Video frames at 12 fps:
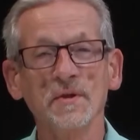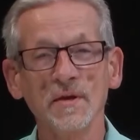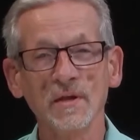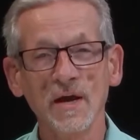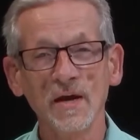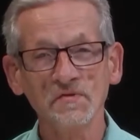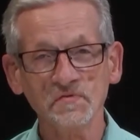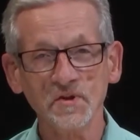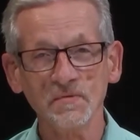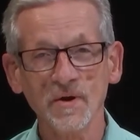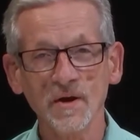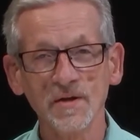Alliance for
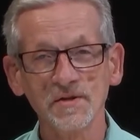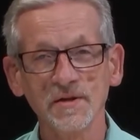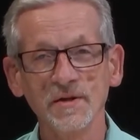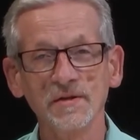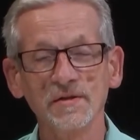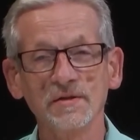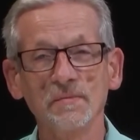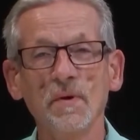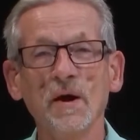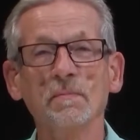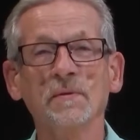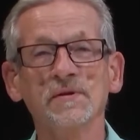Democracies, the
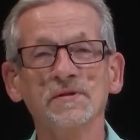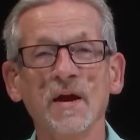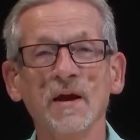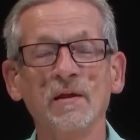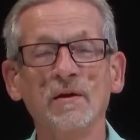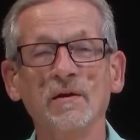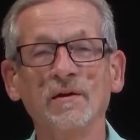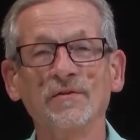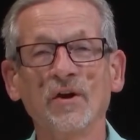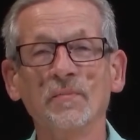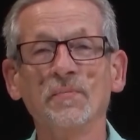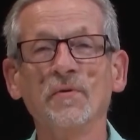Populist Dialogues.
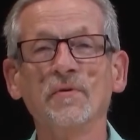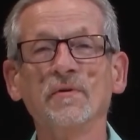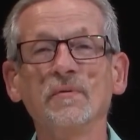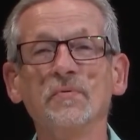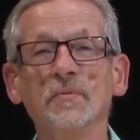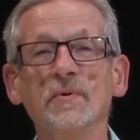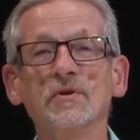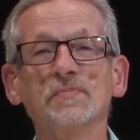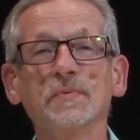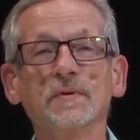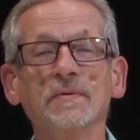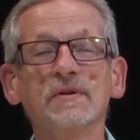Our program promotes
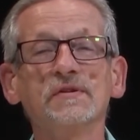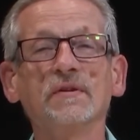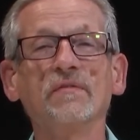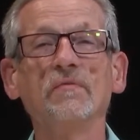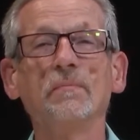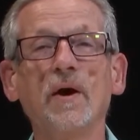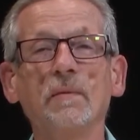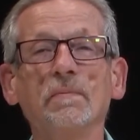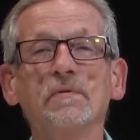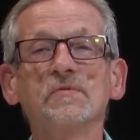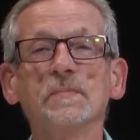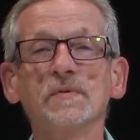progressive,
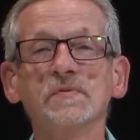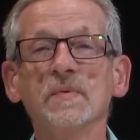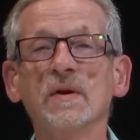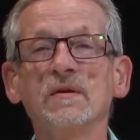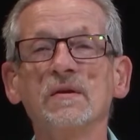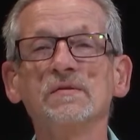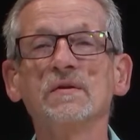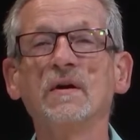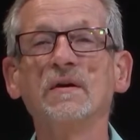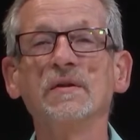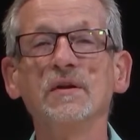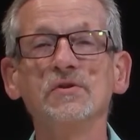populist perspectives
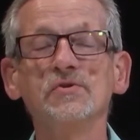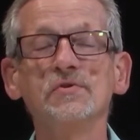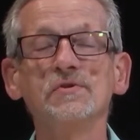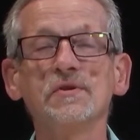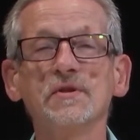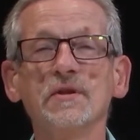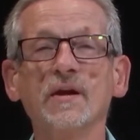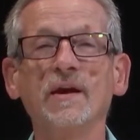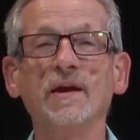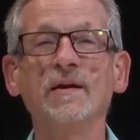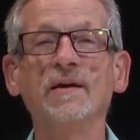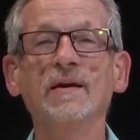on the issues of the
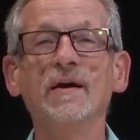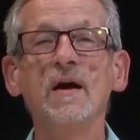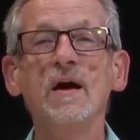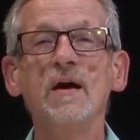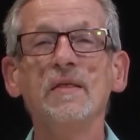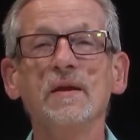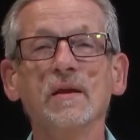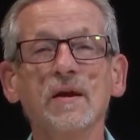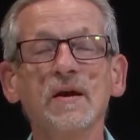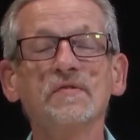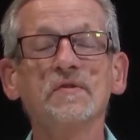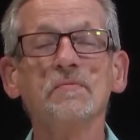day. The
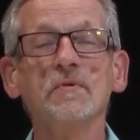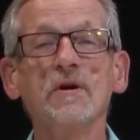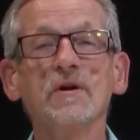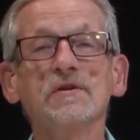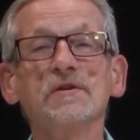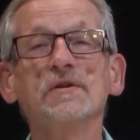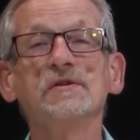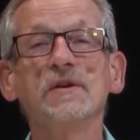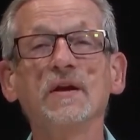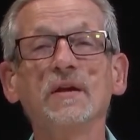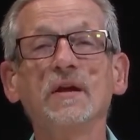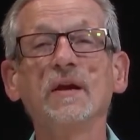Alliance for Democracy is
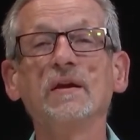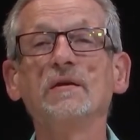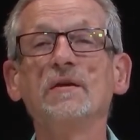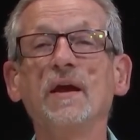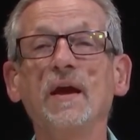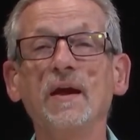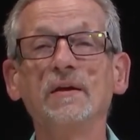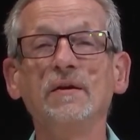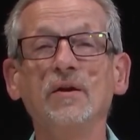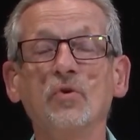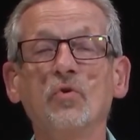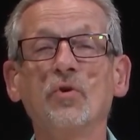dedicated to
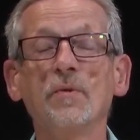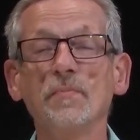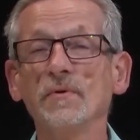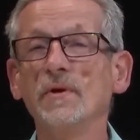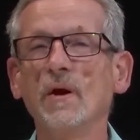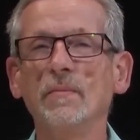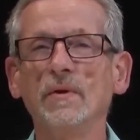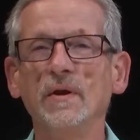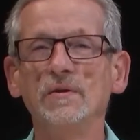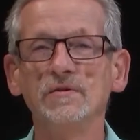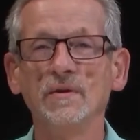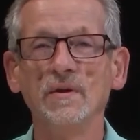ending corporate
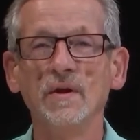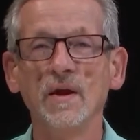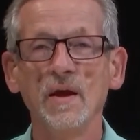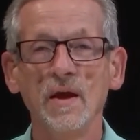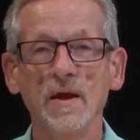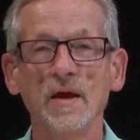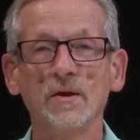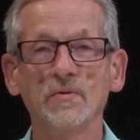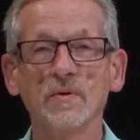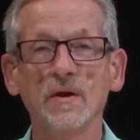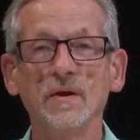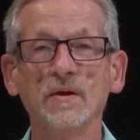domination and
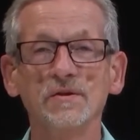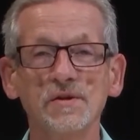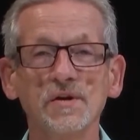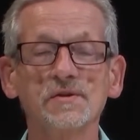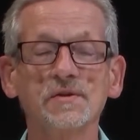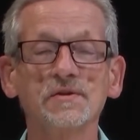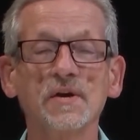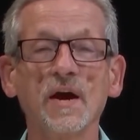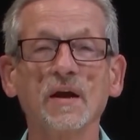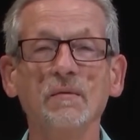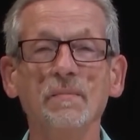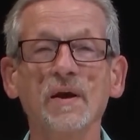creating a just
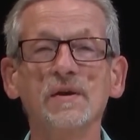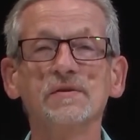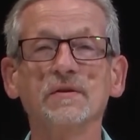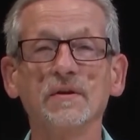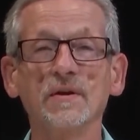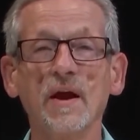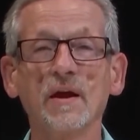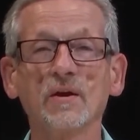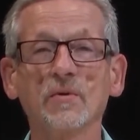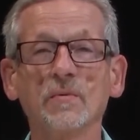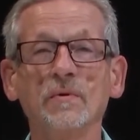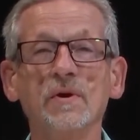society based on an
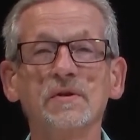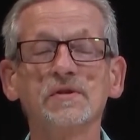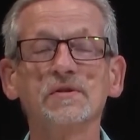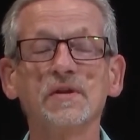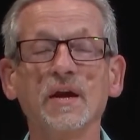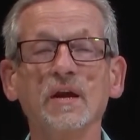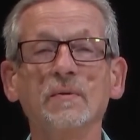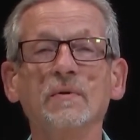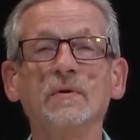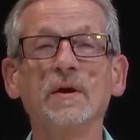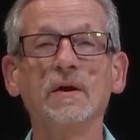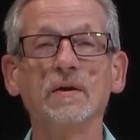equitable,
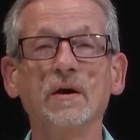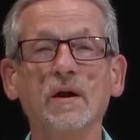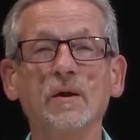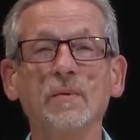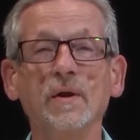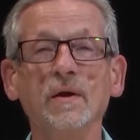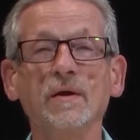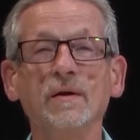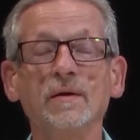sustainable economy.